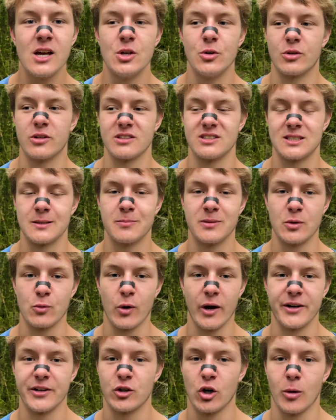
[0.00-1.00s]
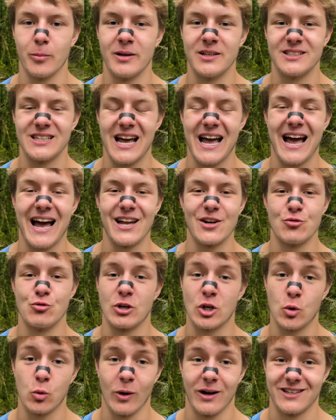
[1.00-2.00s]
you can simply write a comment and
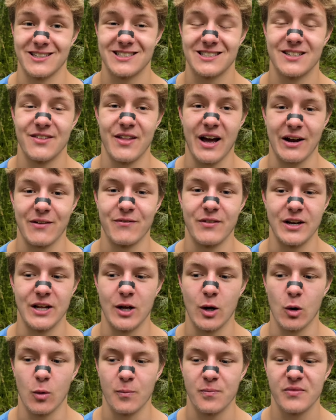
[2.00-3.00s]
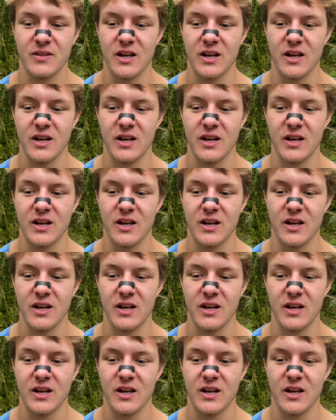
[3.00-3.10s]
request that video.